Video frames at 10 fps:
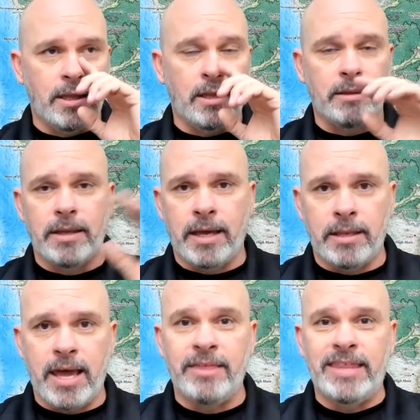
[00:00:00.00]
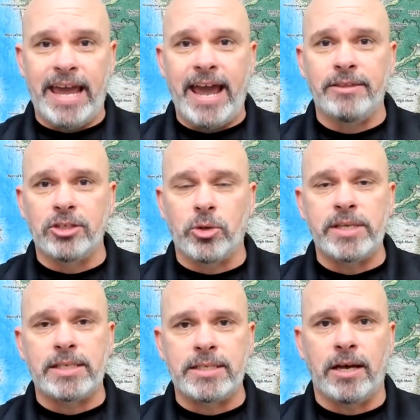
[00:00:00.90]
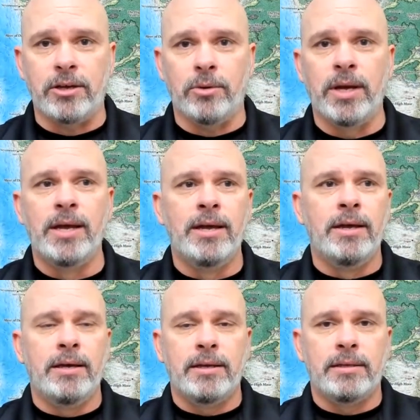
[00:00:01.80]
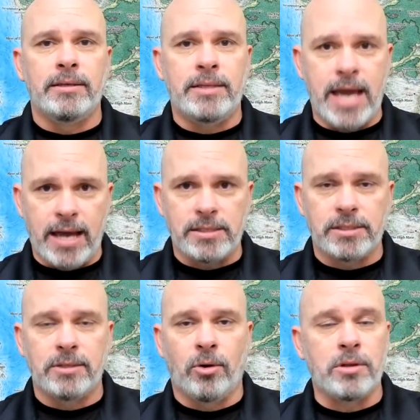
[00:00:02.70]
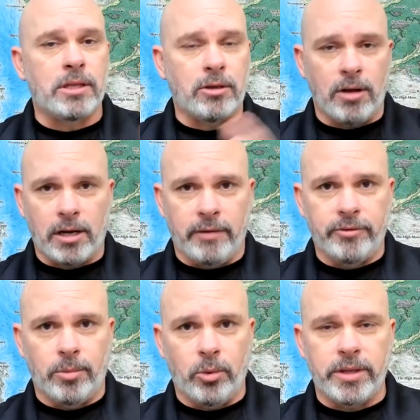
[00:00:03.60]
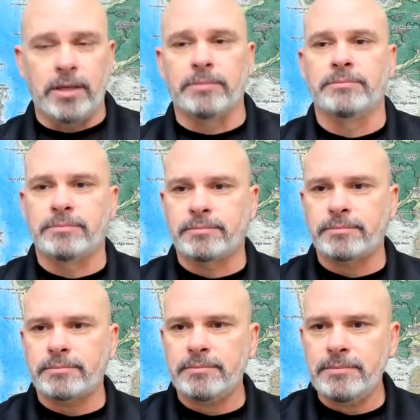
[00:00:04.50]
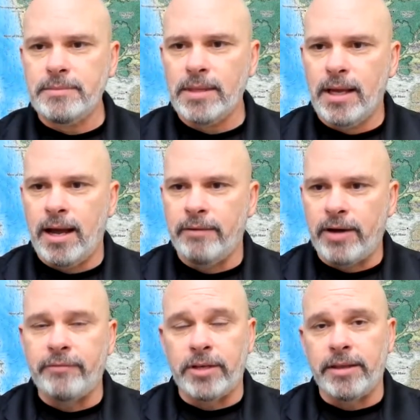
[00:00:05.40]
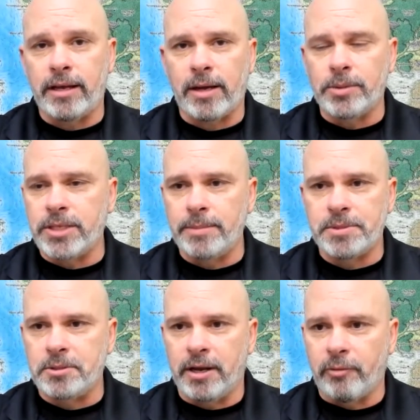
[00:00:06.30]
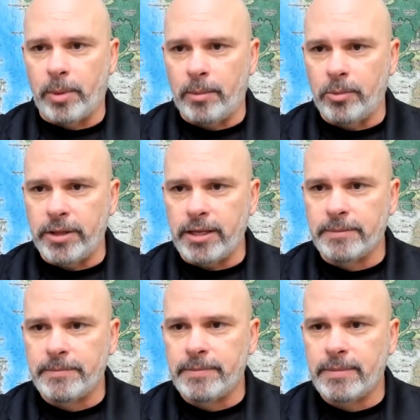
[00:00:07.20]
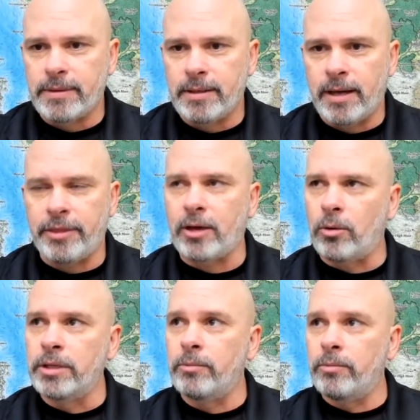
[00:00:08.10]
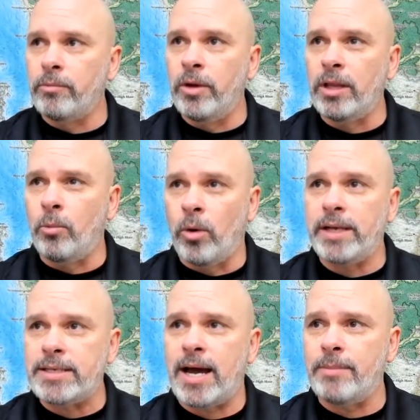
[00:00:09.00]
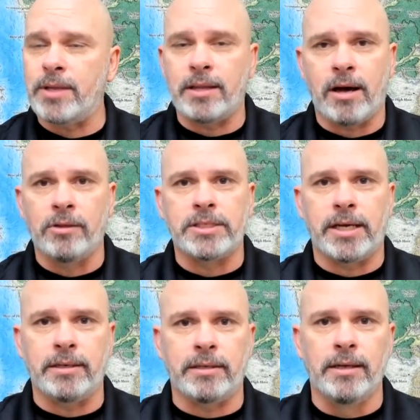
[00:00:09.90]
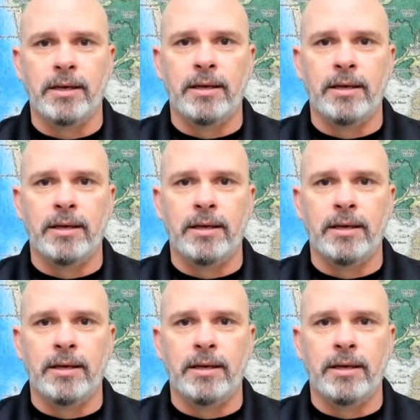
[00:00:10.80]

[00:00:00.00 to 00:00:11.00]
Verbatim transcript: uh, and and they had the choice to tell you Yes, or that they're not comfortable with it. I've, I've done that a couple times, don't have a problem with it. I think only really one time that all of a sudden,